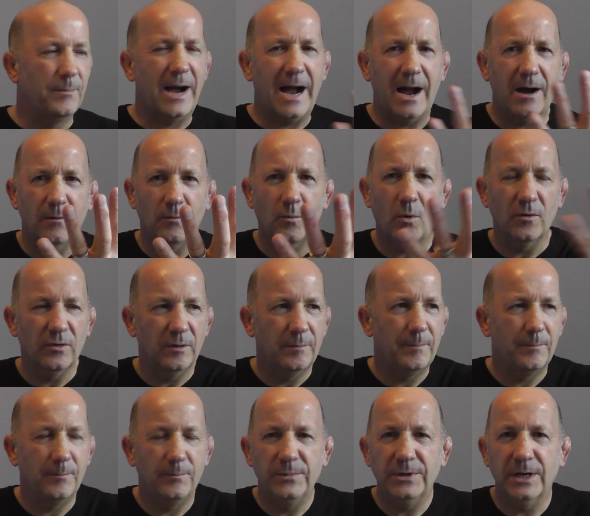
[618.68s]

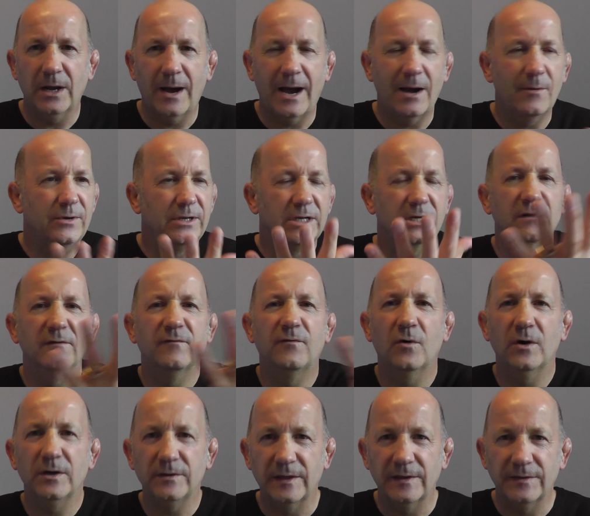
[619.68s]
how we can
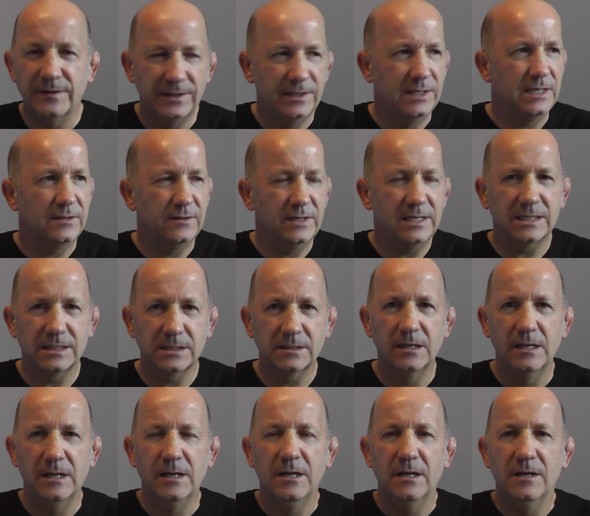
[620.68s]
avoid this.
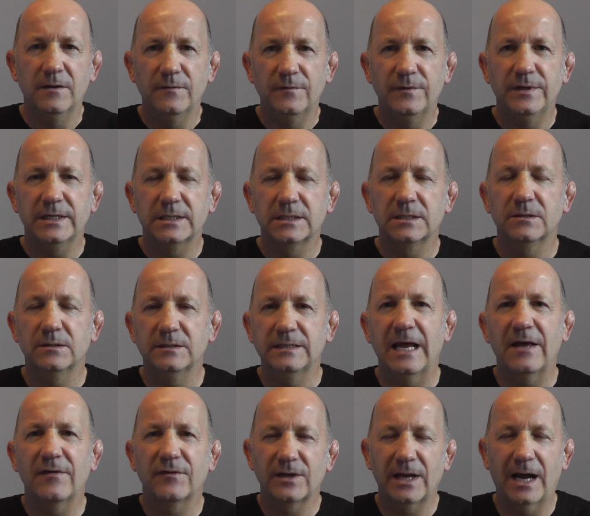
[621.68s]
This
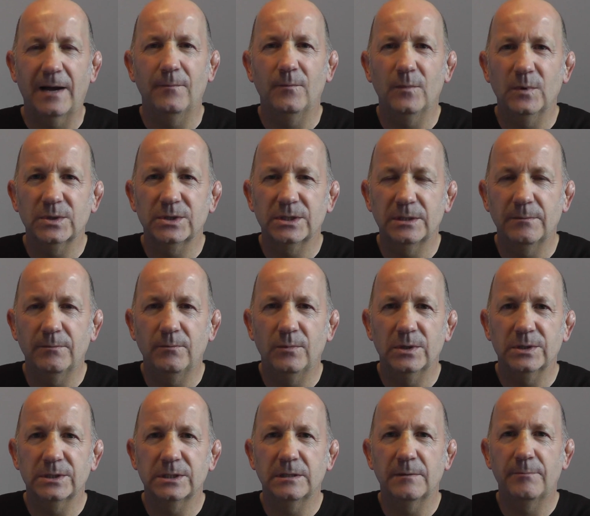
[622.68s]
death camp was
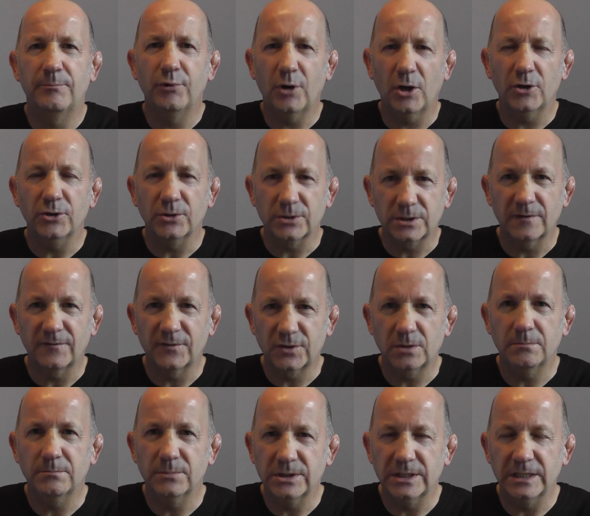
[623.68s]
the product of
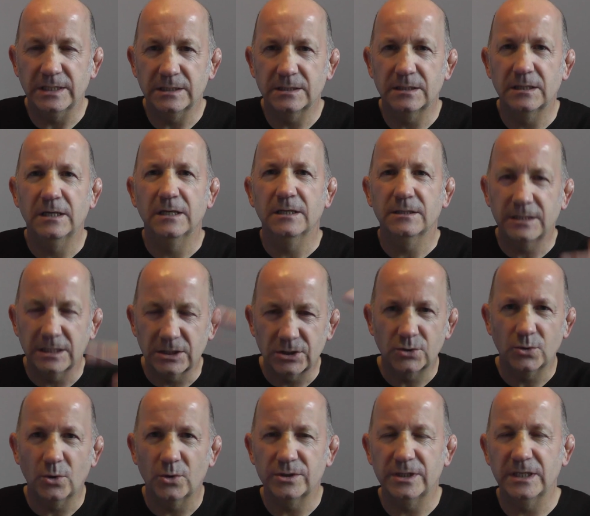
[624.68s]
somebody's
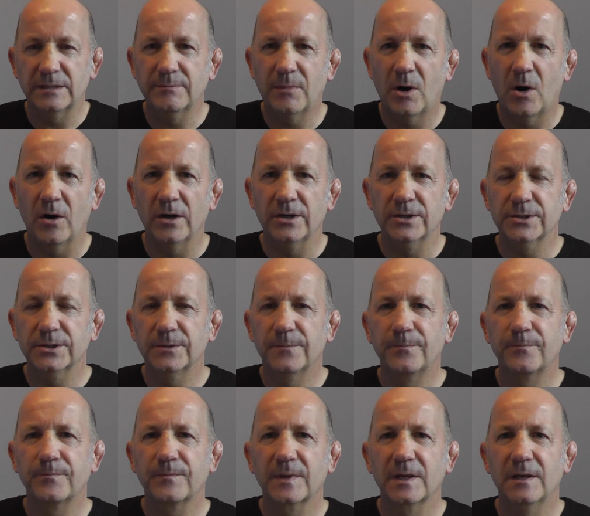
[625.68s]
distorted mind.
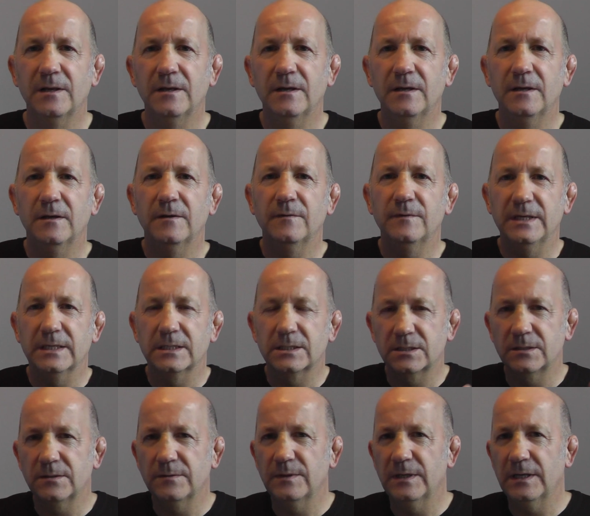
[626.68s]

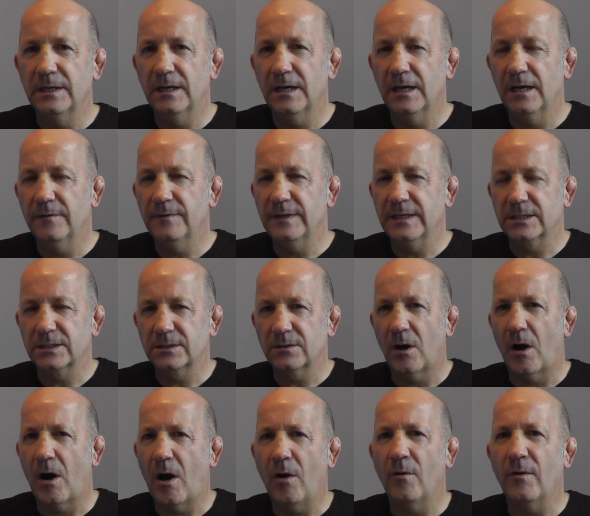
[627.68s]
This
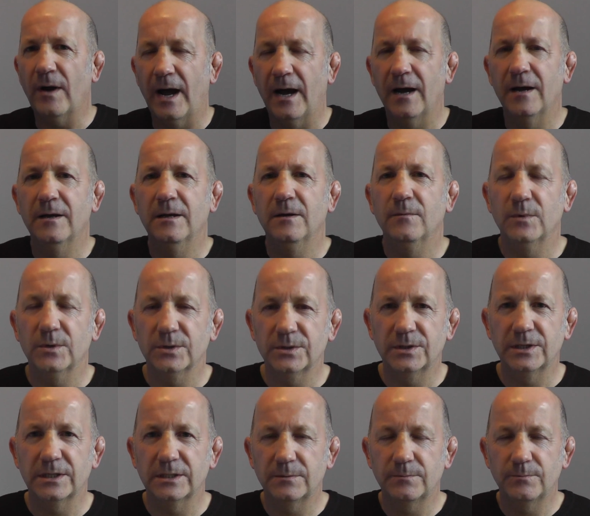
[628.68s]
horror was
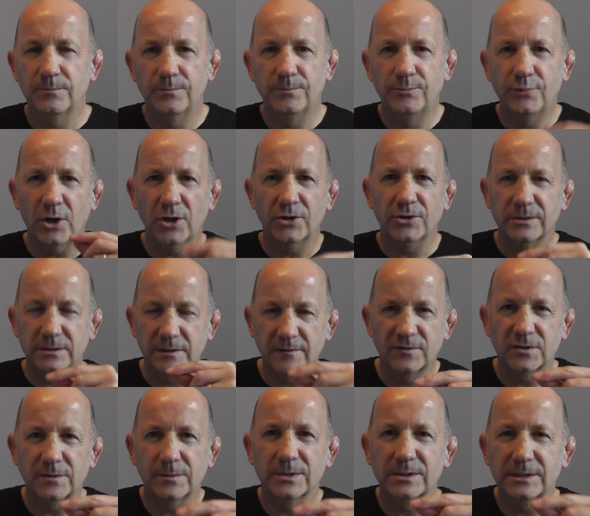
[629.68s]
this product of
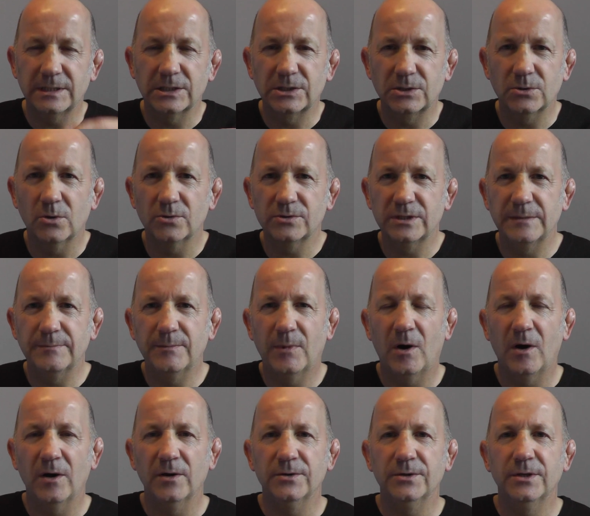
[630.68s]
someone's distorted
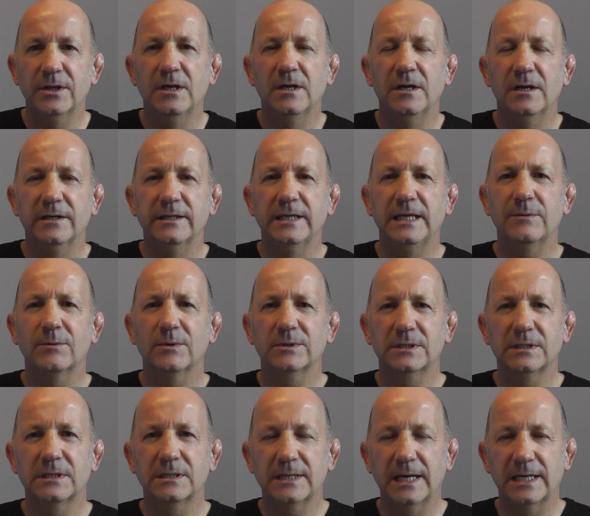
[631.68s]
mind, and he
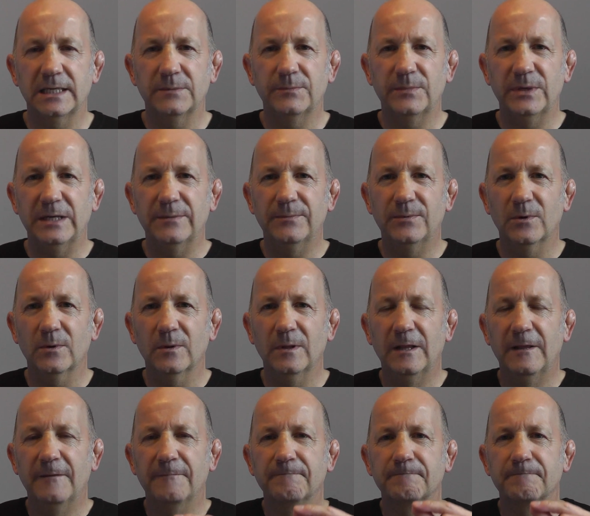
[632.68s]
wanted to say to people,